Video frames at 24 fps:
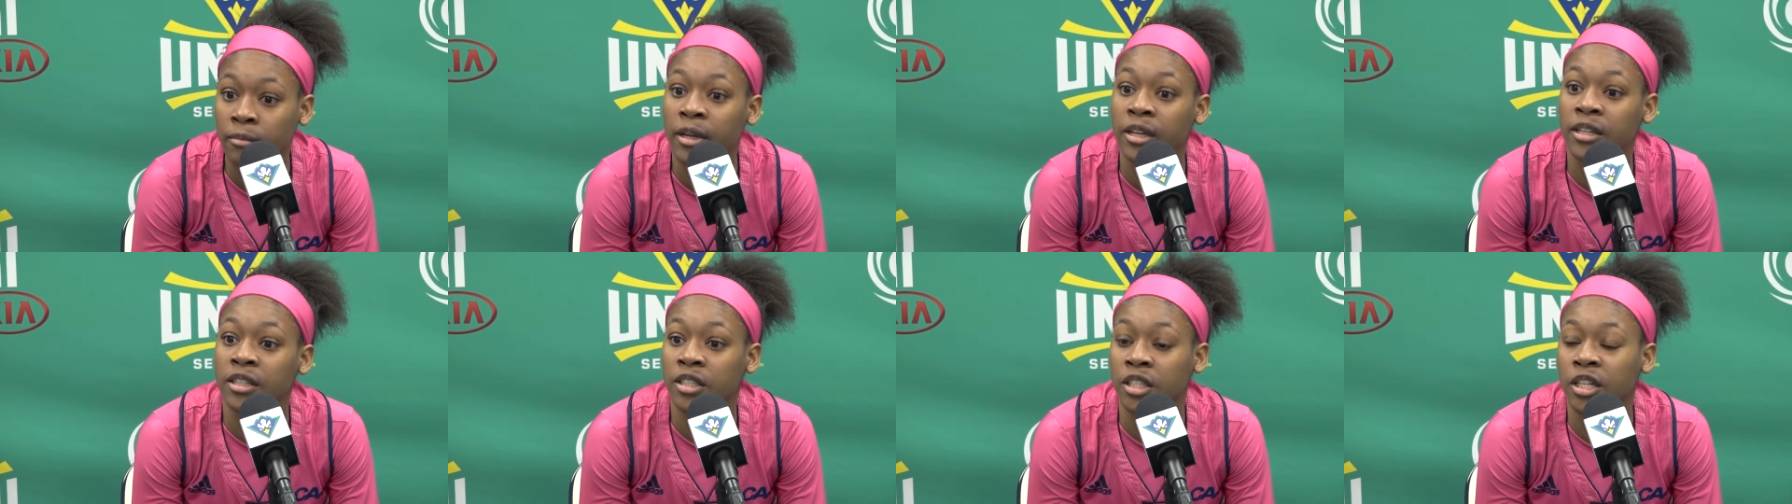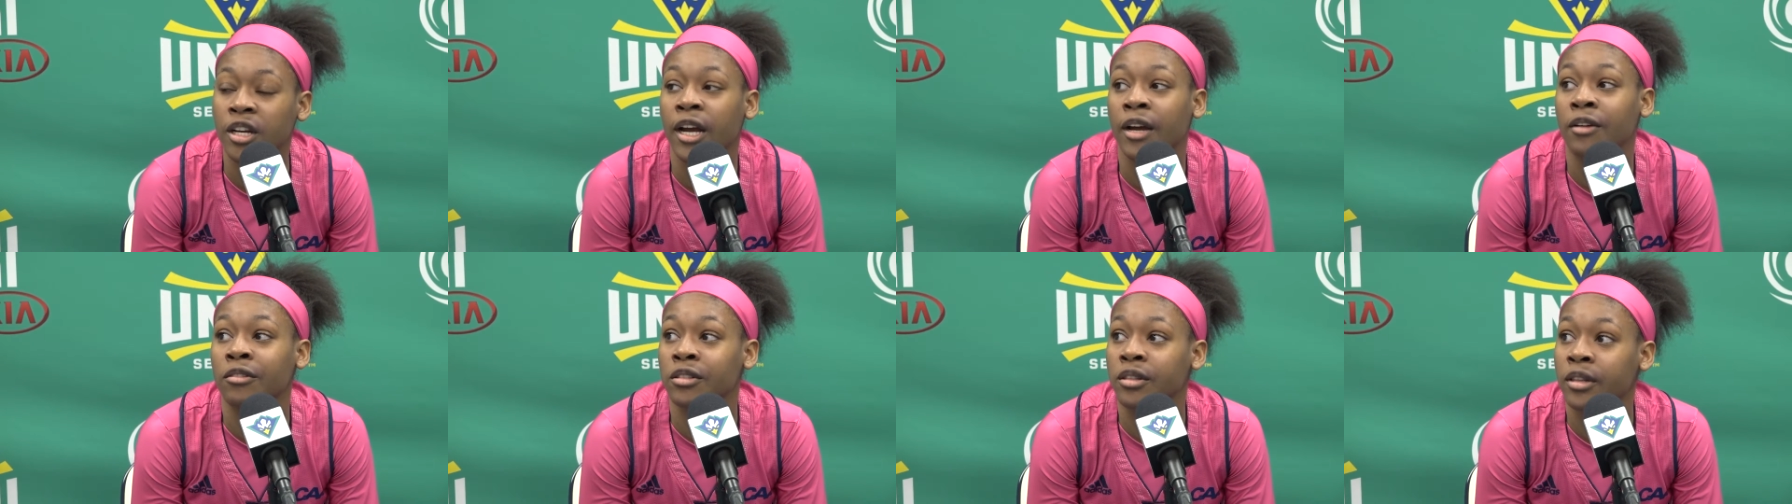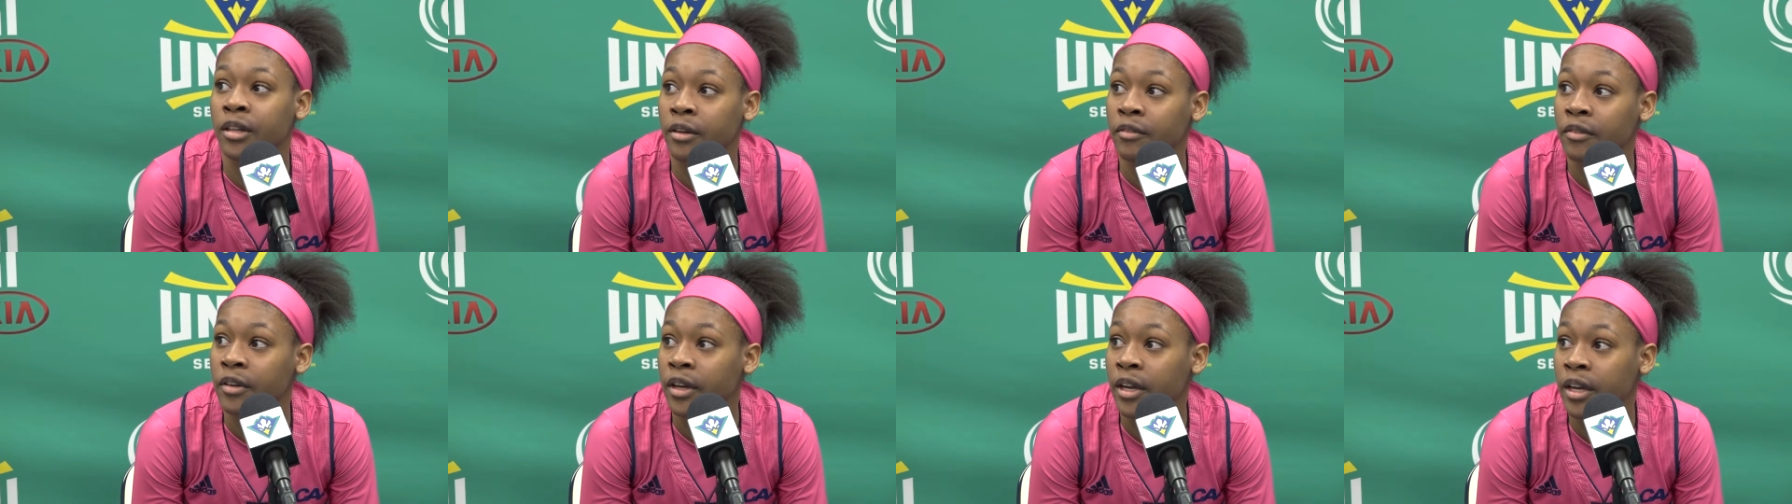making sure I was
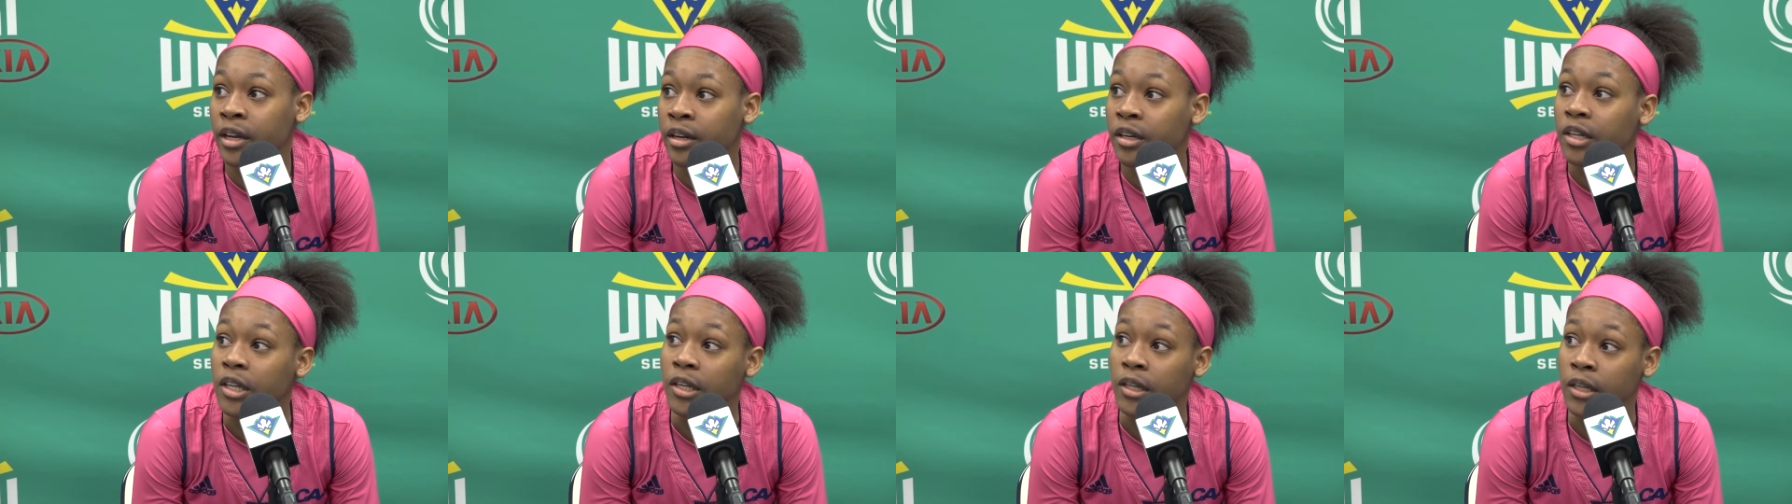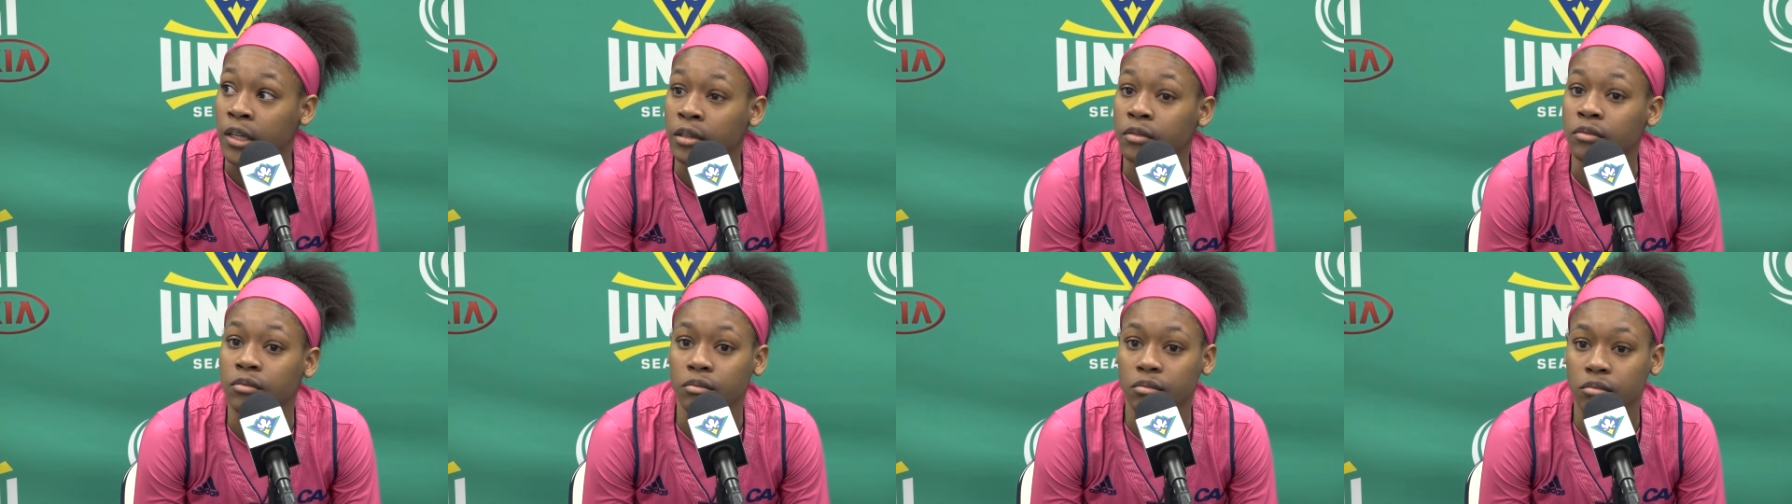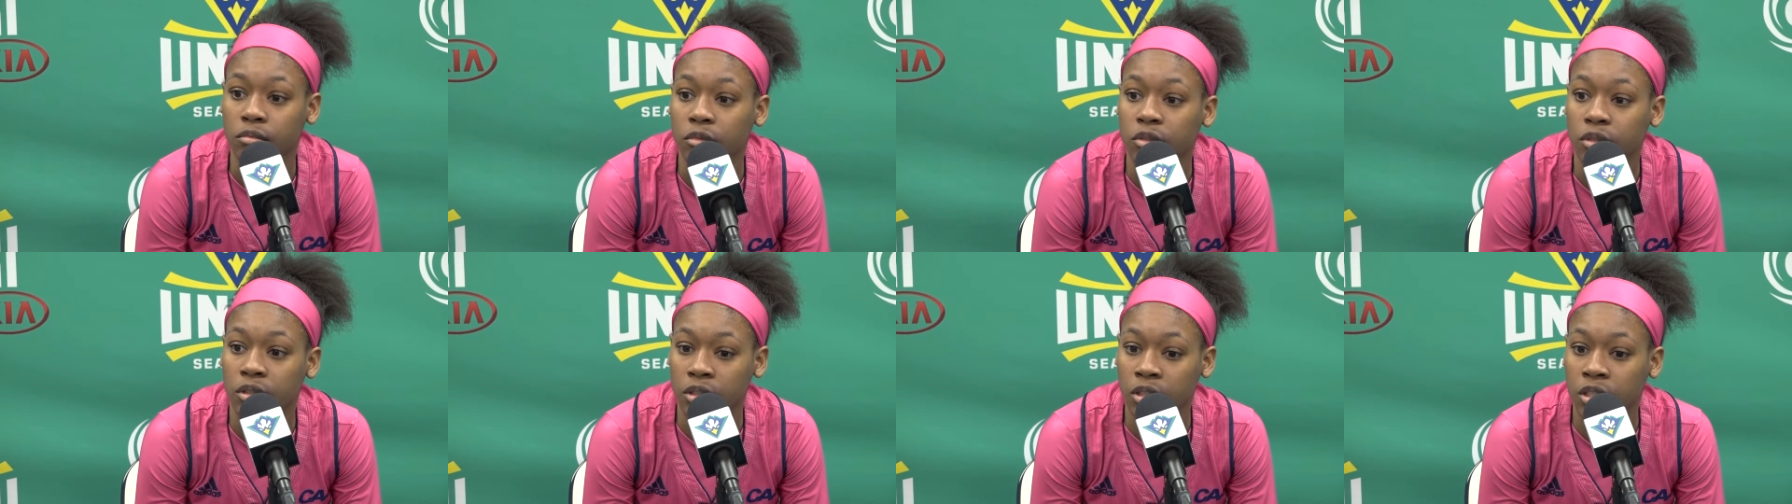level headed, and
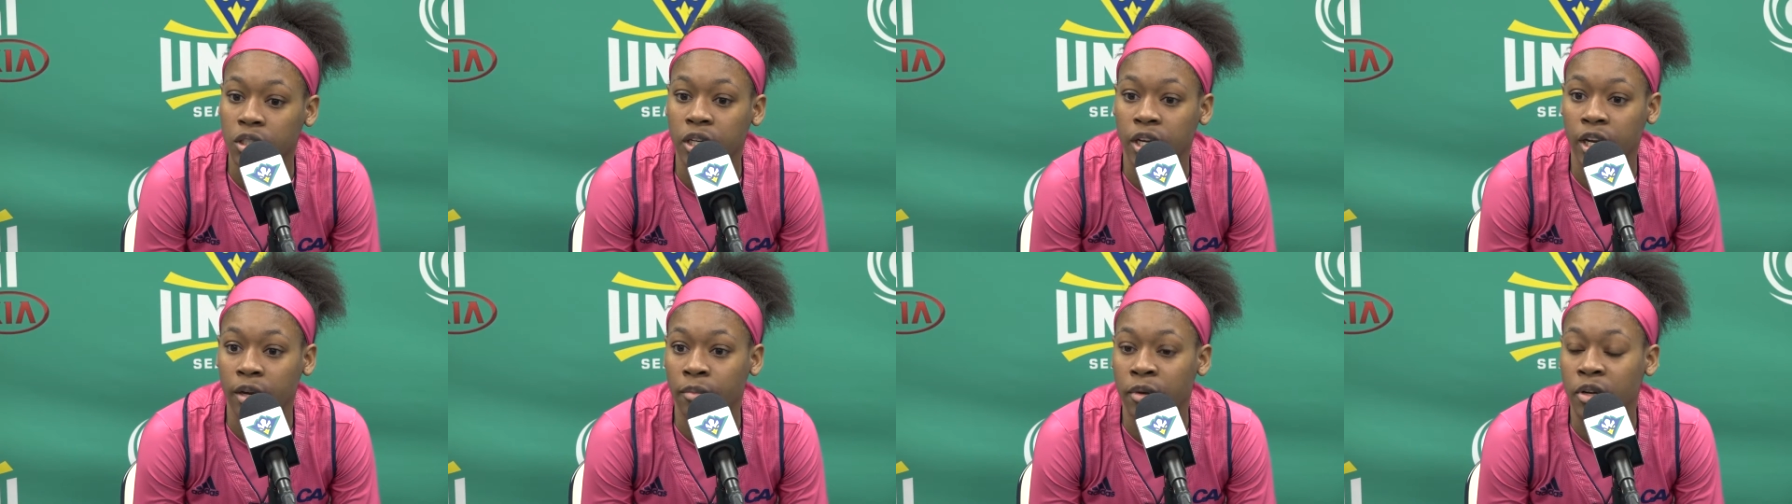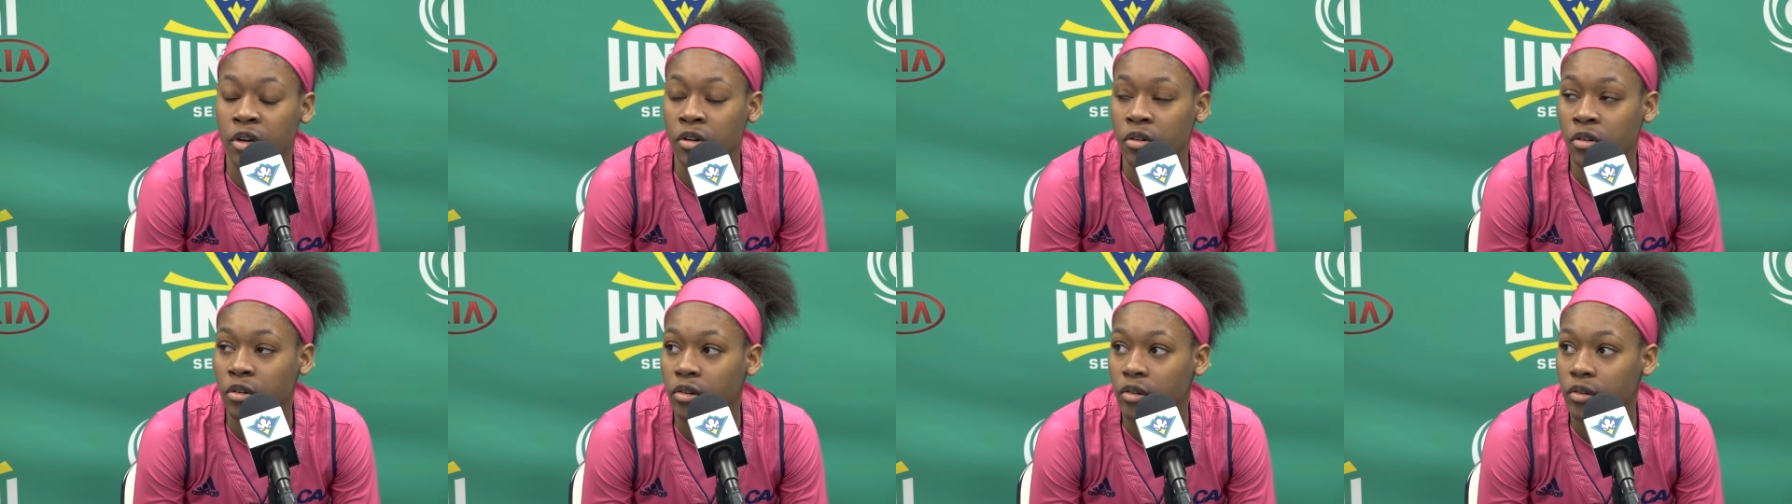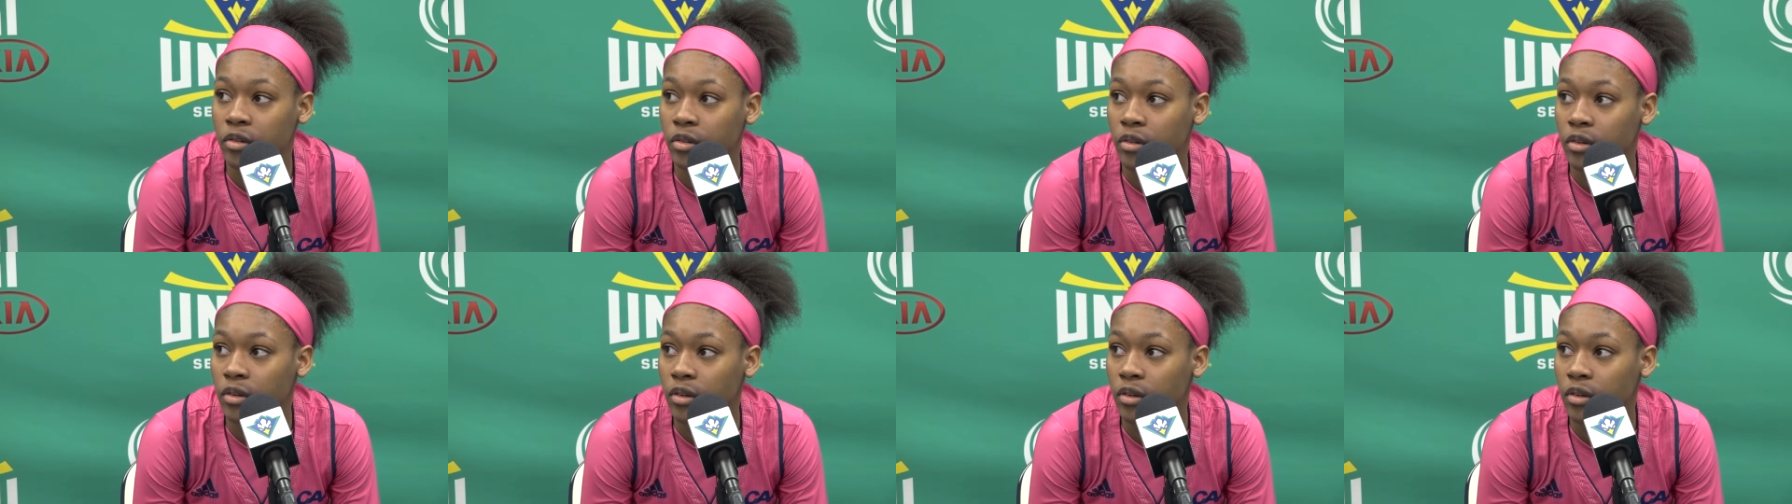she kept me going.